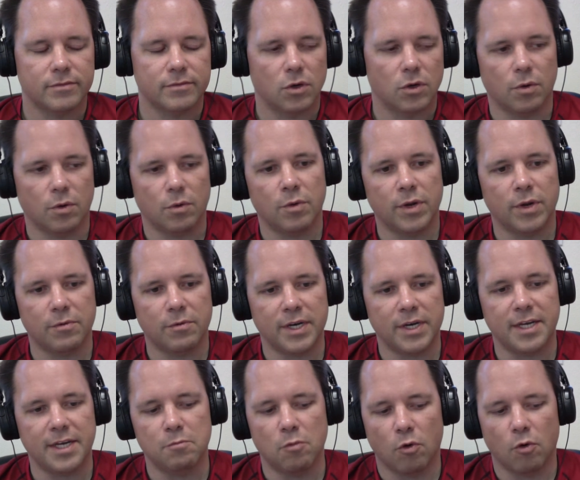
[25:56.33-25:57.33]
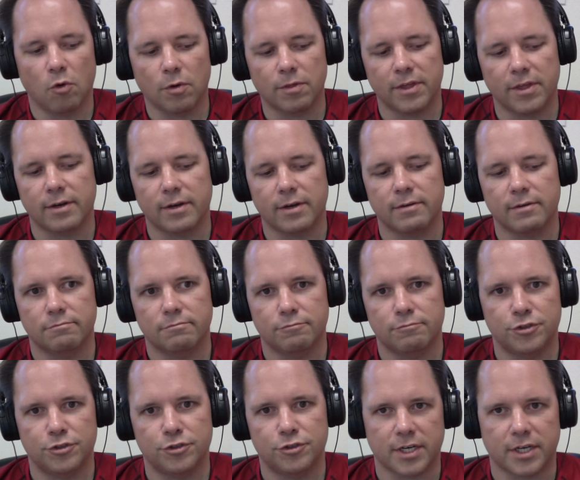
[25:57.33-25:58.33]
We need more than
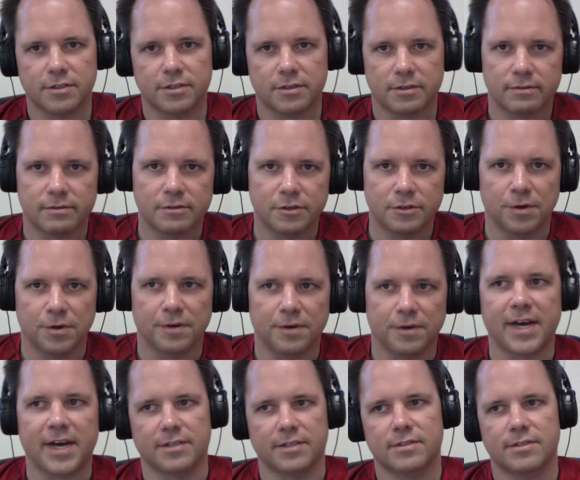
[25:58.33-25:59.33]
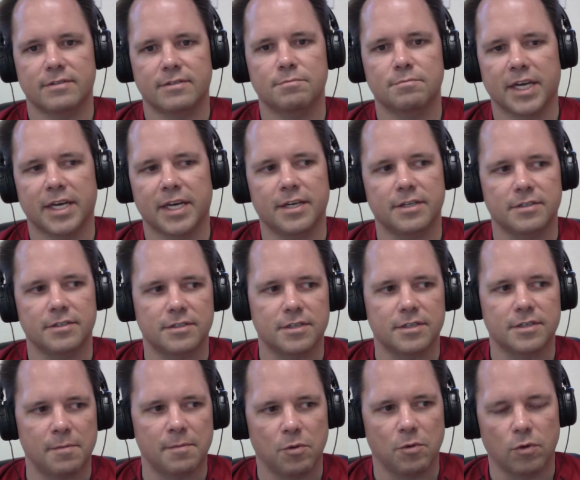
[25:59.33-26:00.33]
just UFS, because I
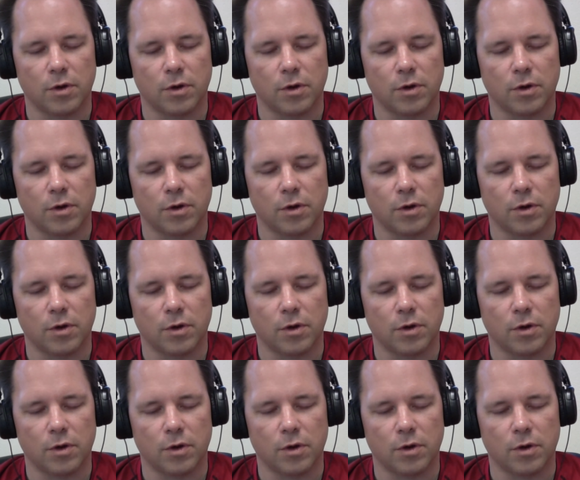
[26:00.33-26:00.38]
mean